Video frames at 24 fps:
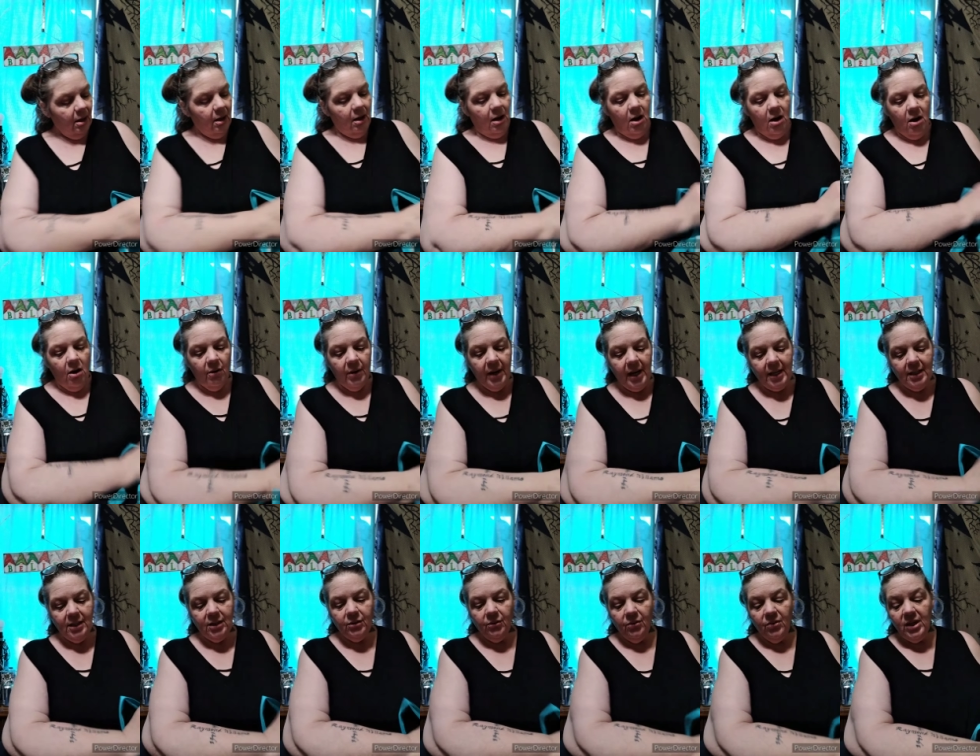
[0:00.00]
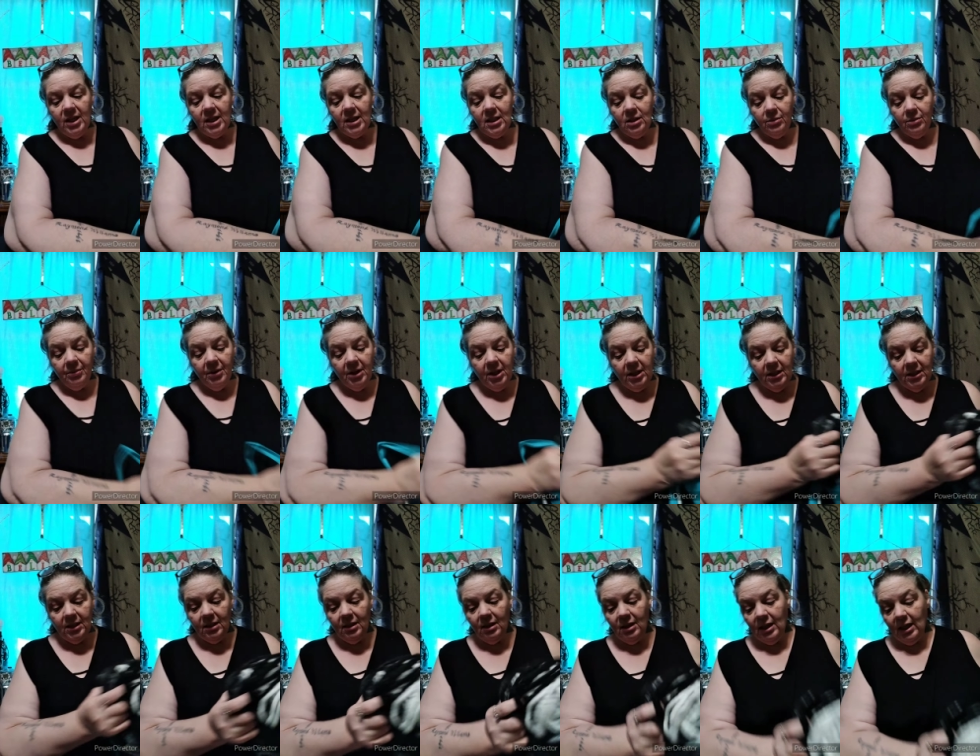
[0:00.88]
Okay, so this one
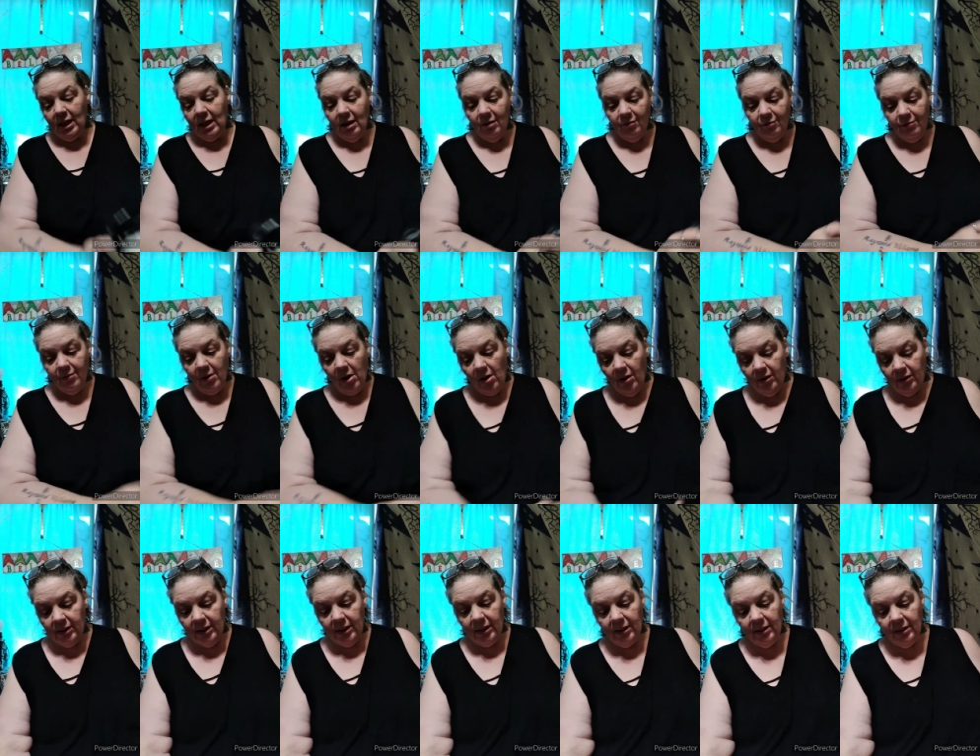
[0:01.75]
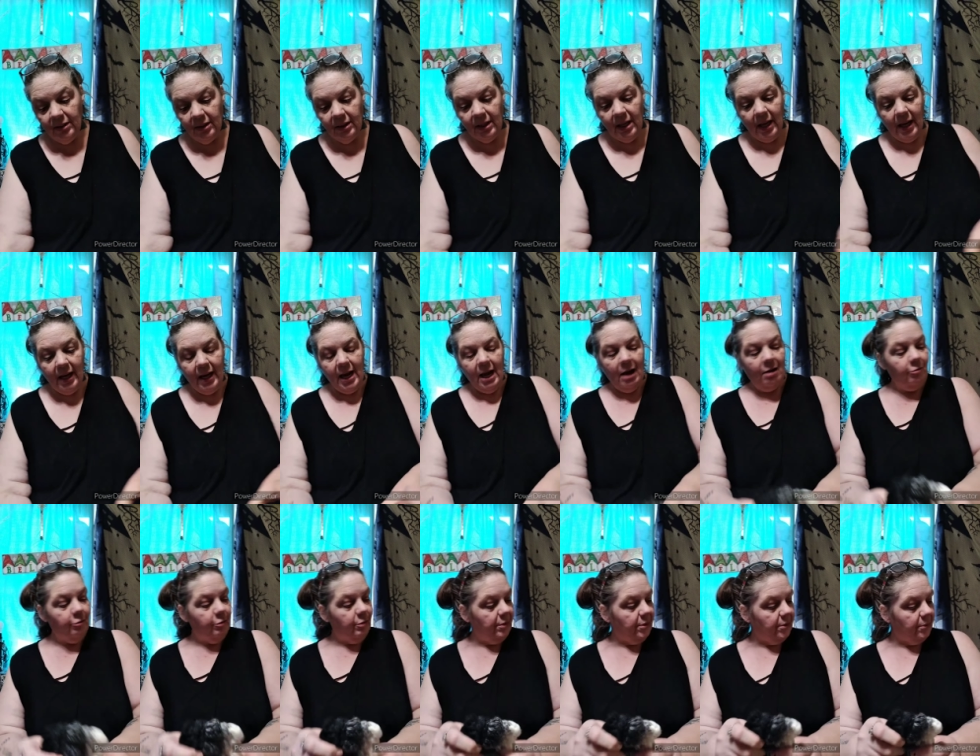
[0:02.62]
is going to get frogged. I
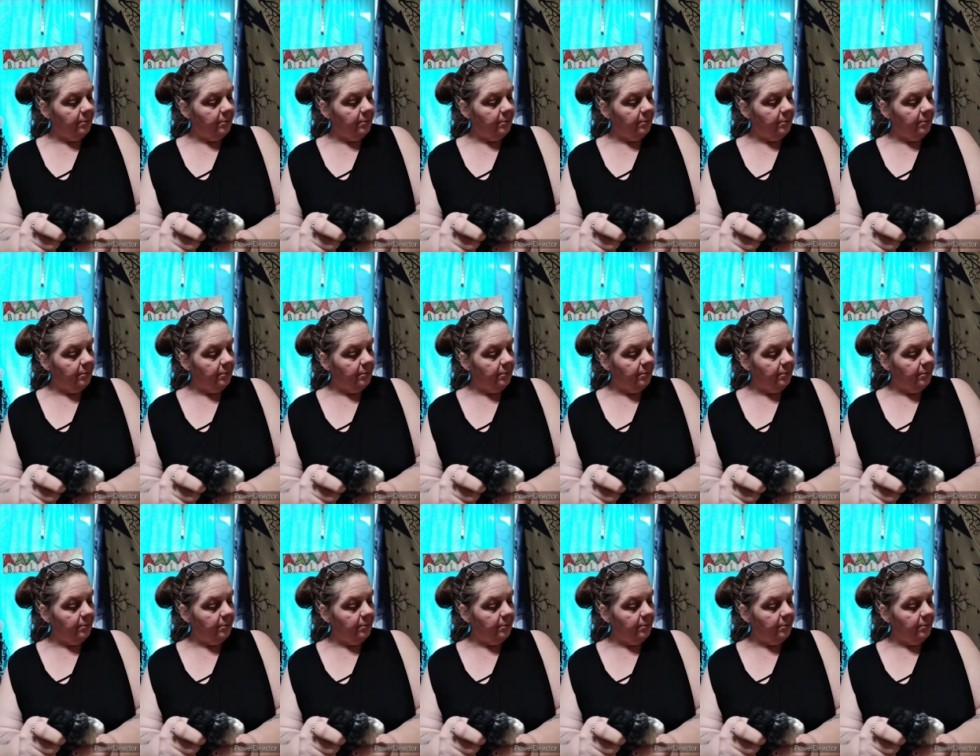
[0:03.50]
have...